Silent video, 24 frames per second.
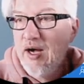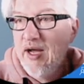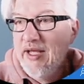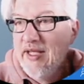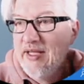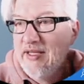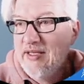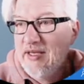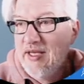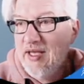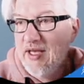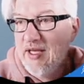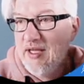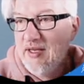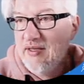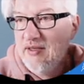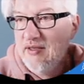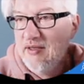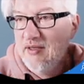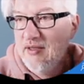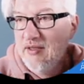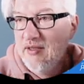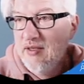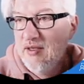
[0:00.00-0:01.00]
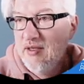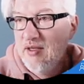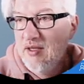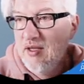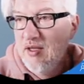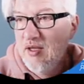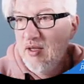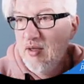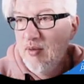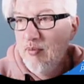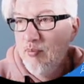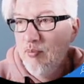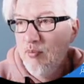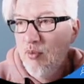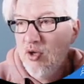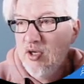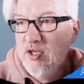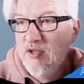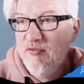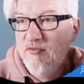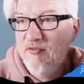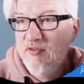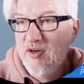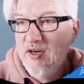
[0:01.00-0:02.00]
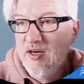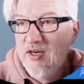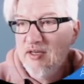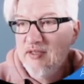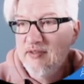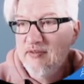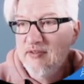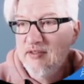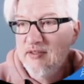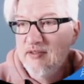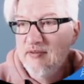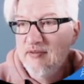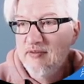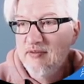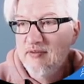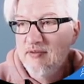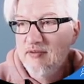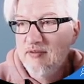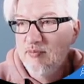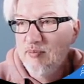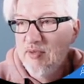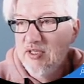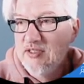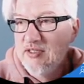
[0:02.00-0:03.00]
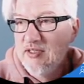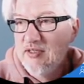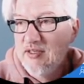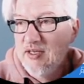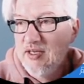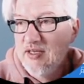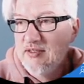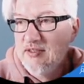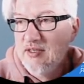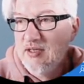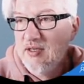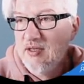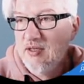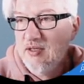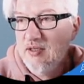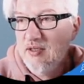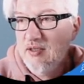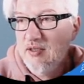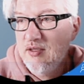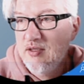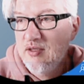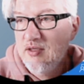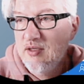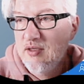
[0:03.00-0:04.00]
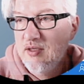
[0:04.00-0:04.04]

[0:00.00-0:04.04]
I can modify the instance metadata